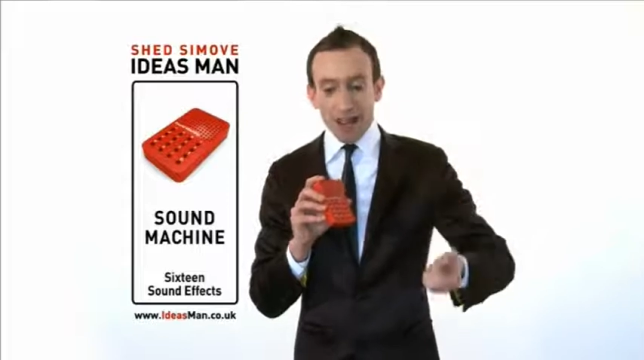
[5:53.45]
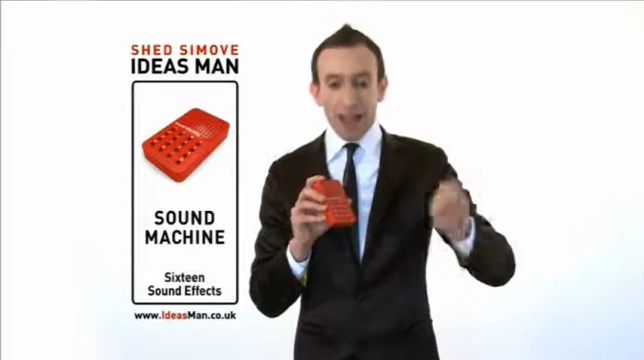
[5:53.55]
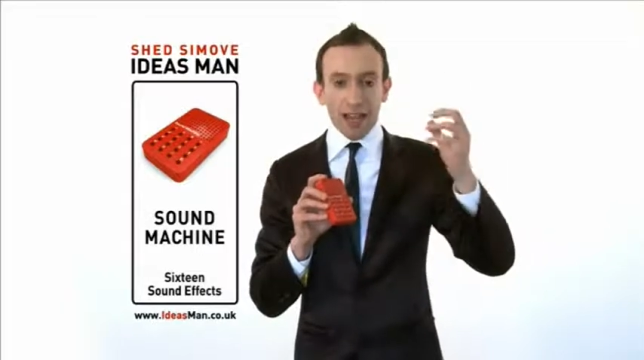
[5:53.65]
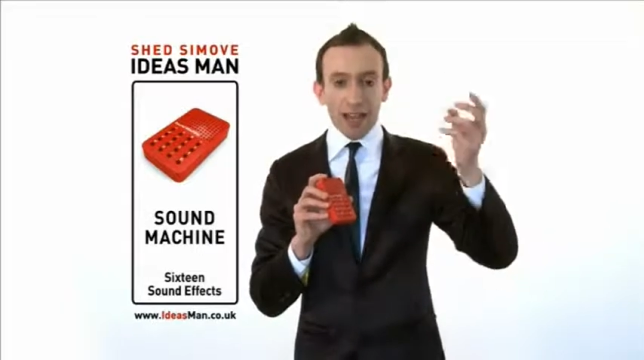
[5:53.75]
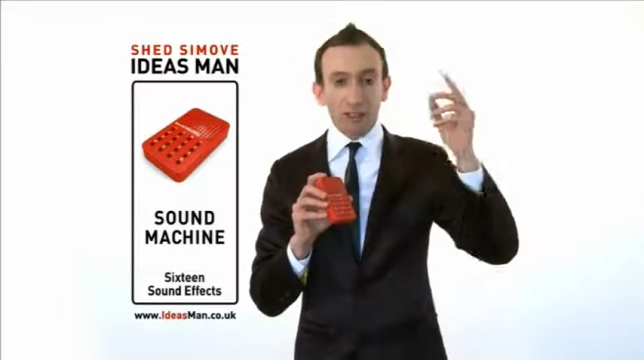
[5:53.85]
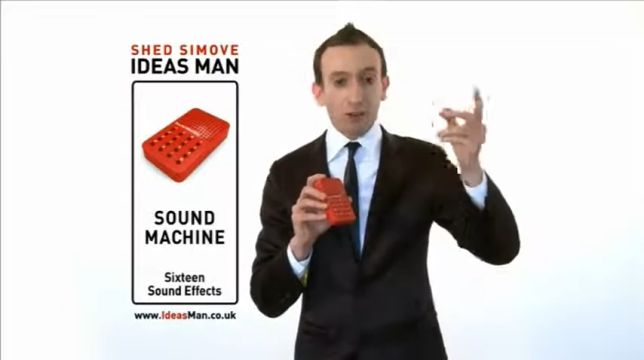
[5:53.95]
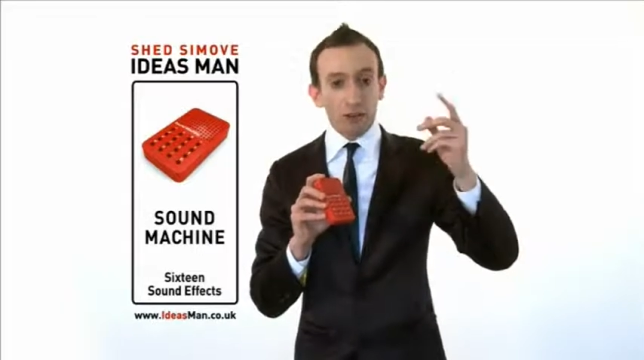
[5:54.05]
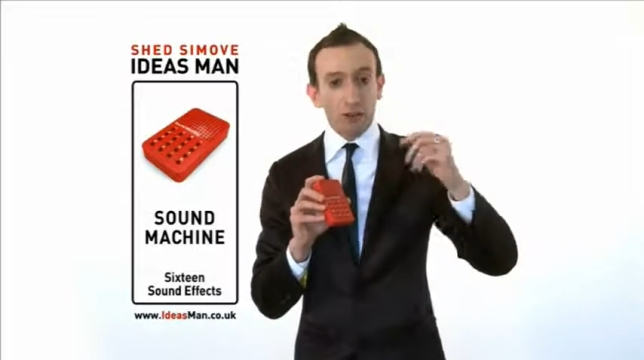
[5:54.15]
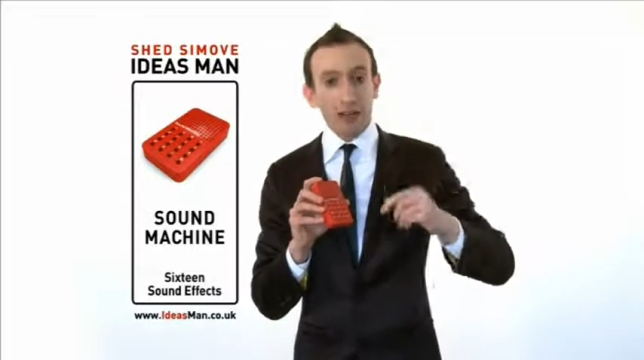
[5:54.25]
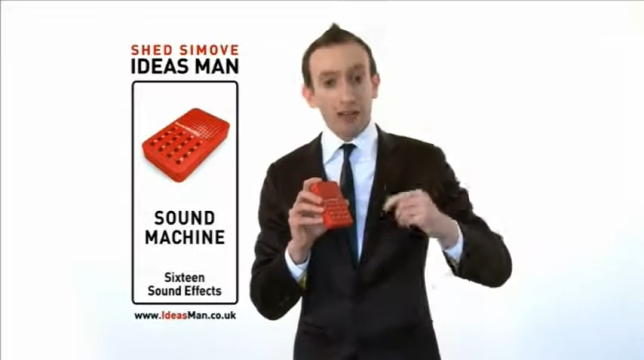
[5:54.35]
hey, I've got
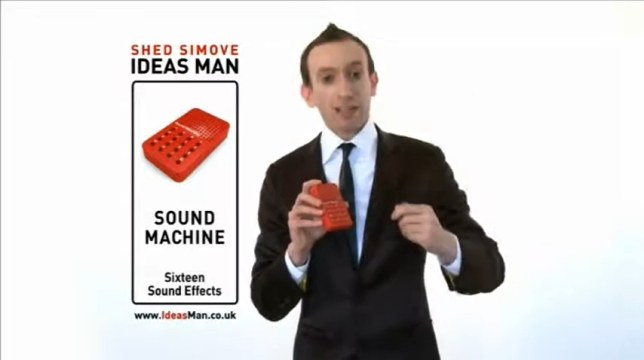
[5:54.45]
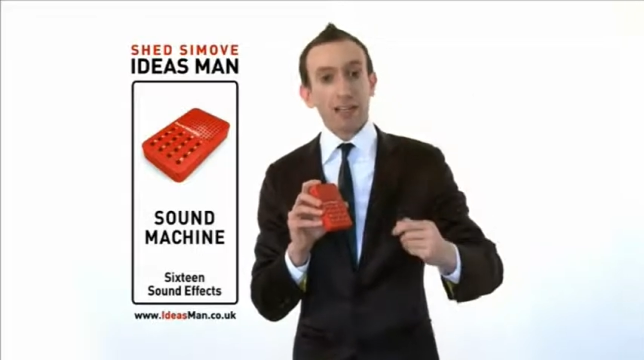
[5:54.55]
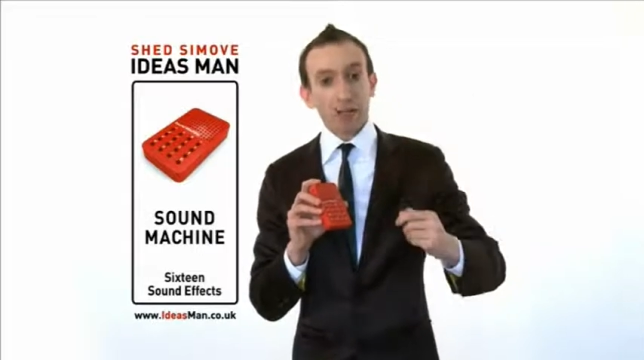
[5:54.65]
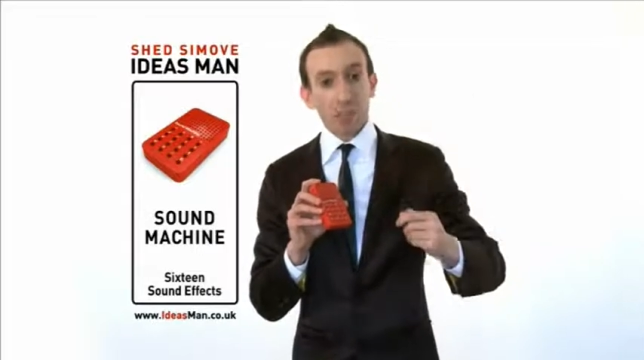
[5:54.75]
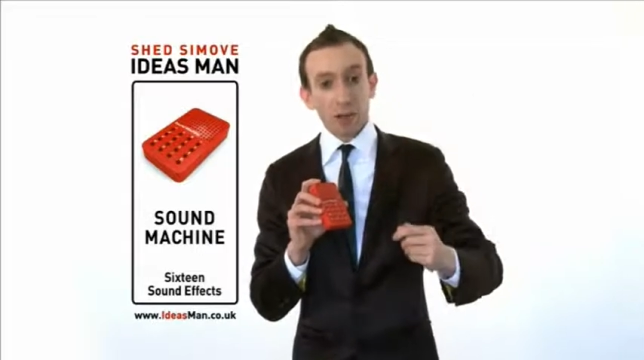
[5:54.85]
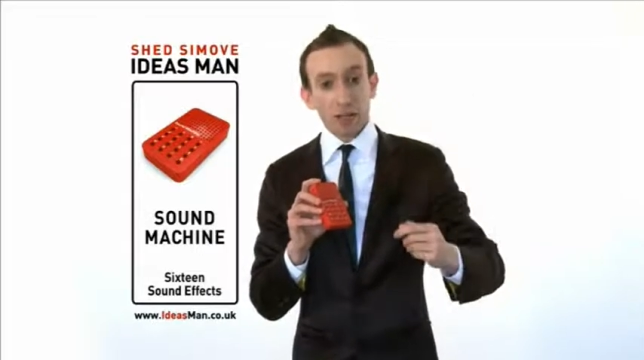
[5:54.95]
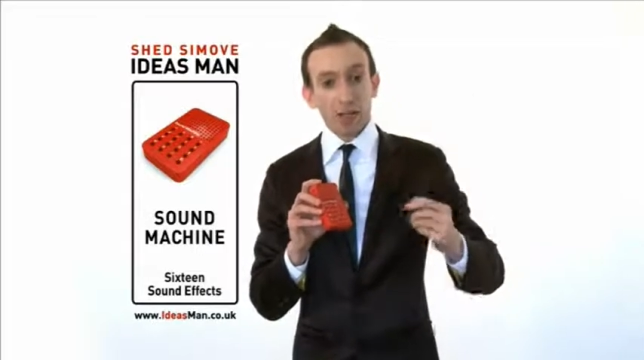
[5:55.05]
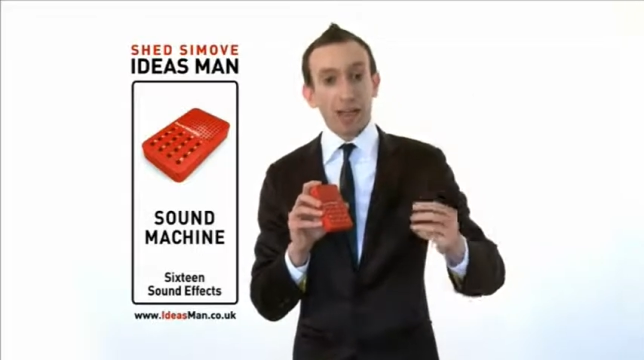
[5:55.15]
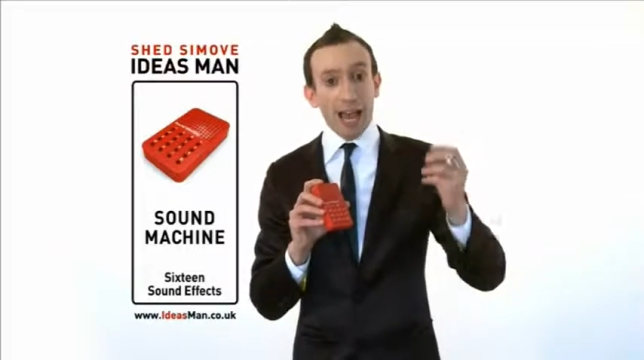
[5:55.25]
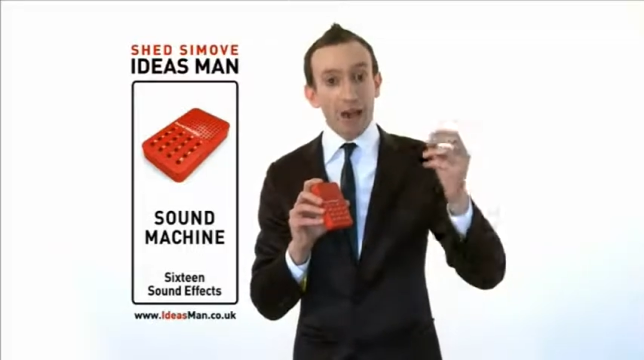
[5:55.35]
a great idea for a
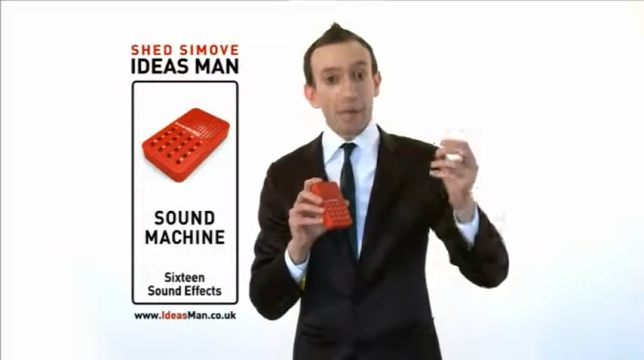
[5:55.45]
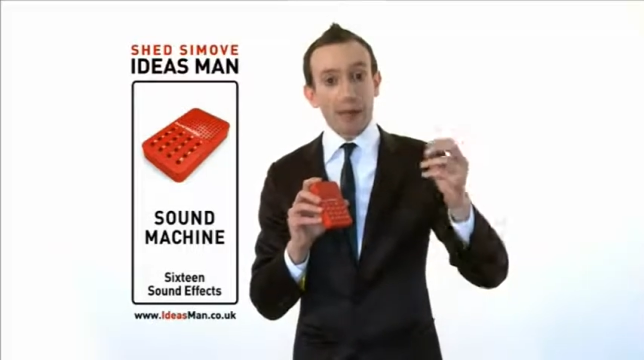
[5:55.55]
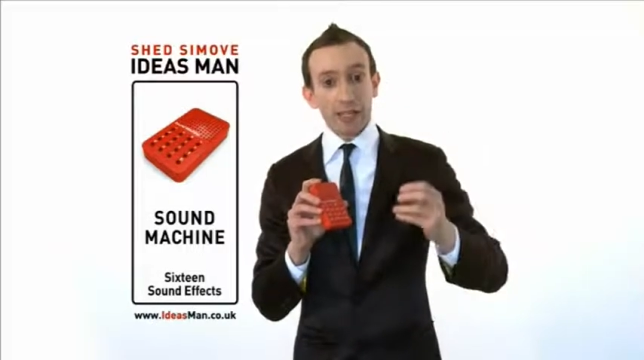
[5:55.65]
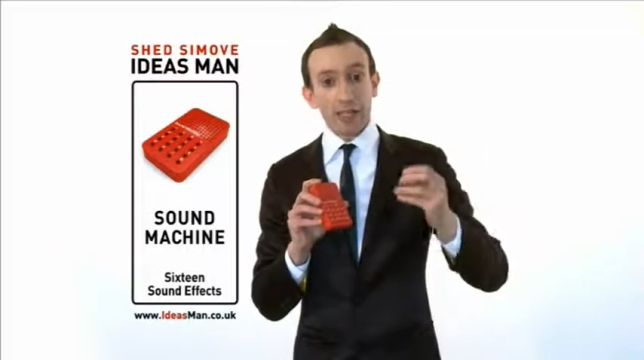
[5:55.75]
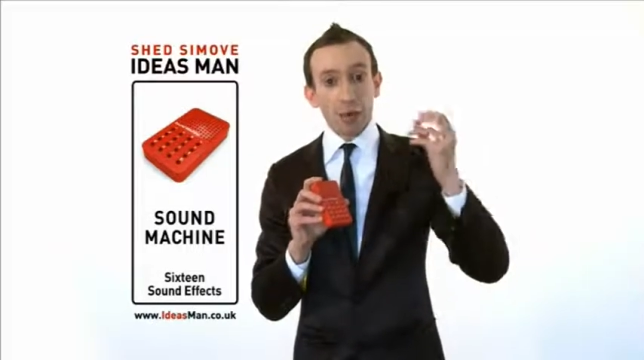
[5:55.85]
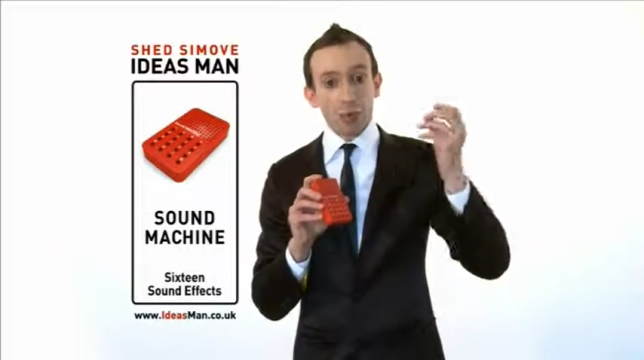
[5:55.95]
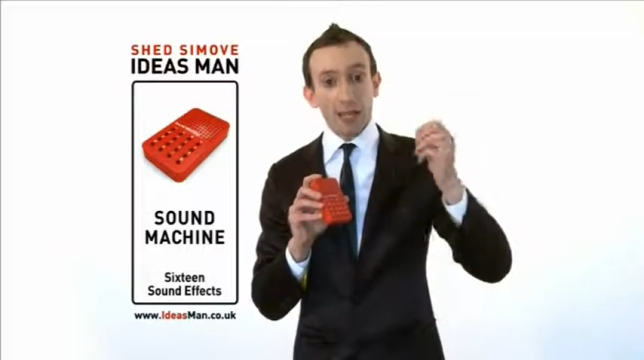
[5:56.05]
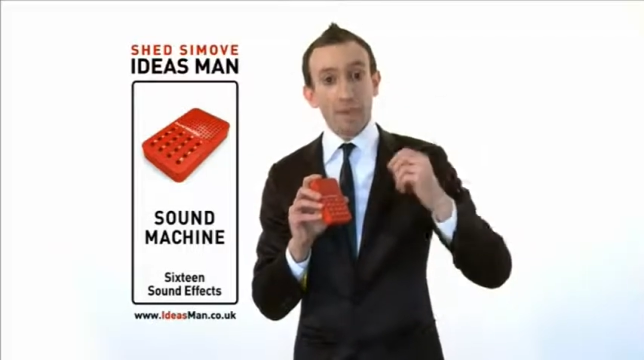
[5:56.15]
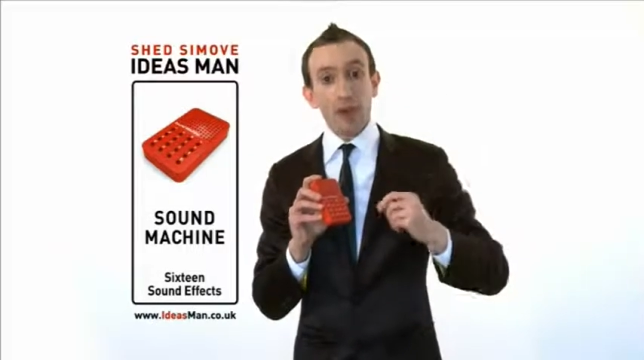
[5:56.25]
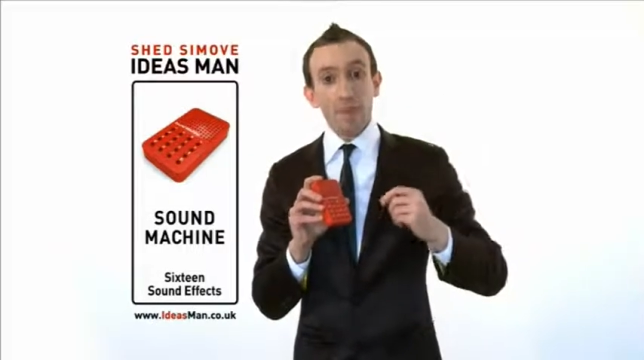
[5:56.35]
product, how about the
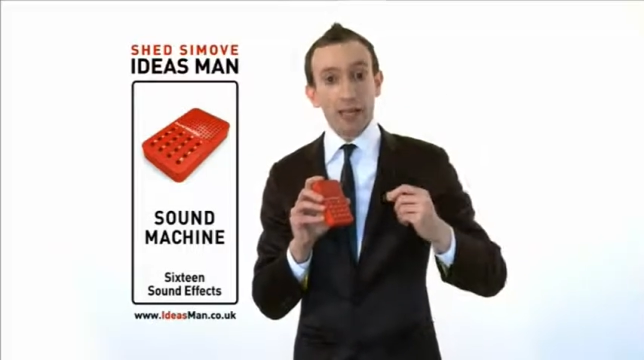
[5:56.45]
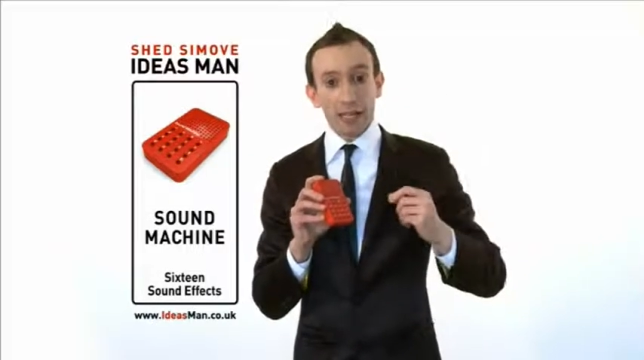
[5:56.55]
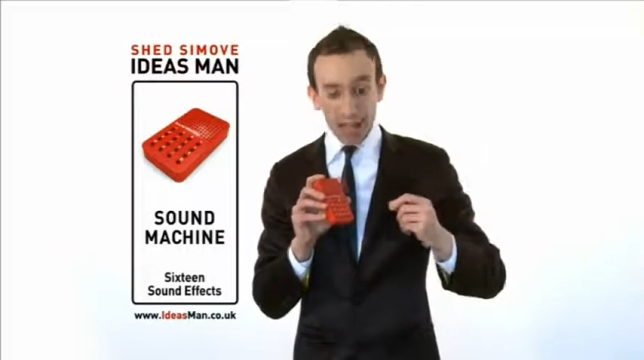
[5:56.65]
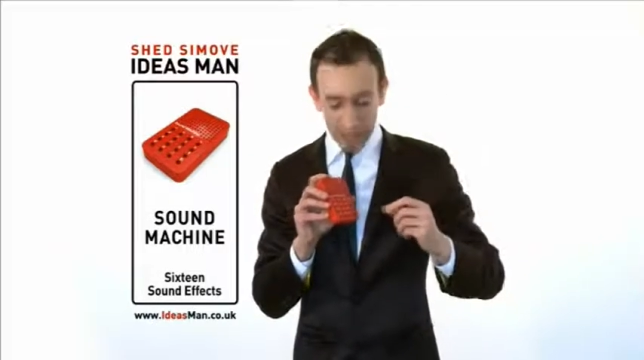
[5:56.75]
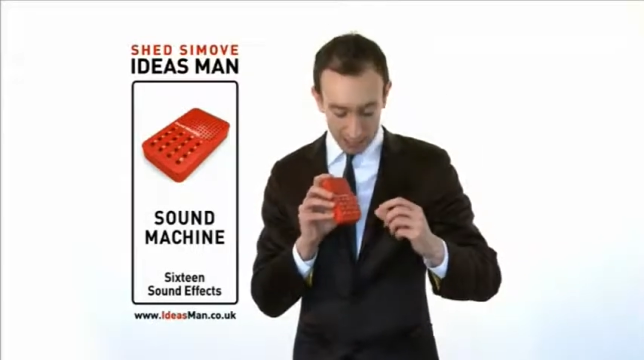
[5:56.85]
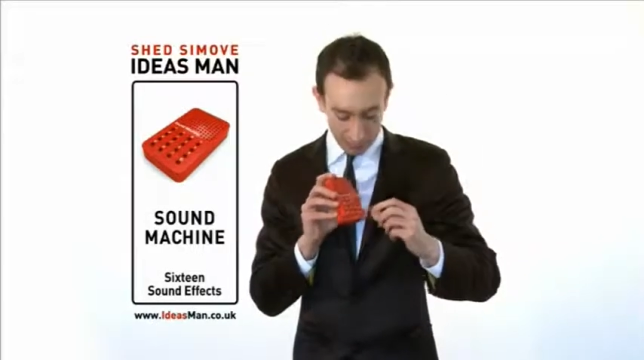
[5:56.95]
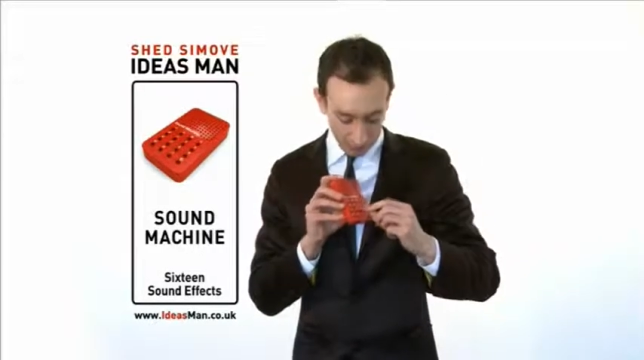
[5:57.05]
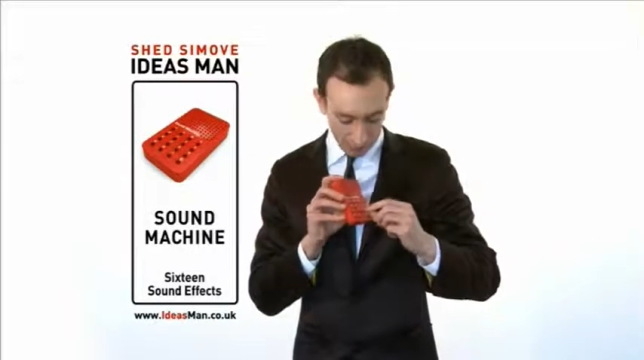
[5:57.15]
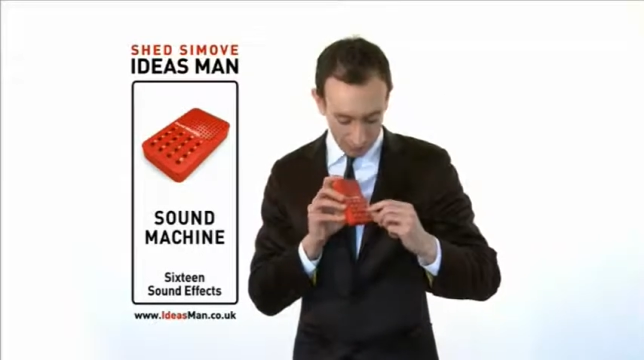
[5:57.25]
Osama bin Ladle?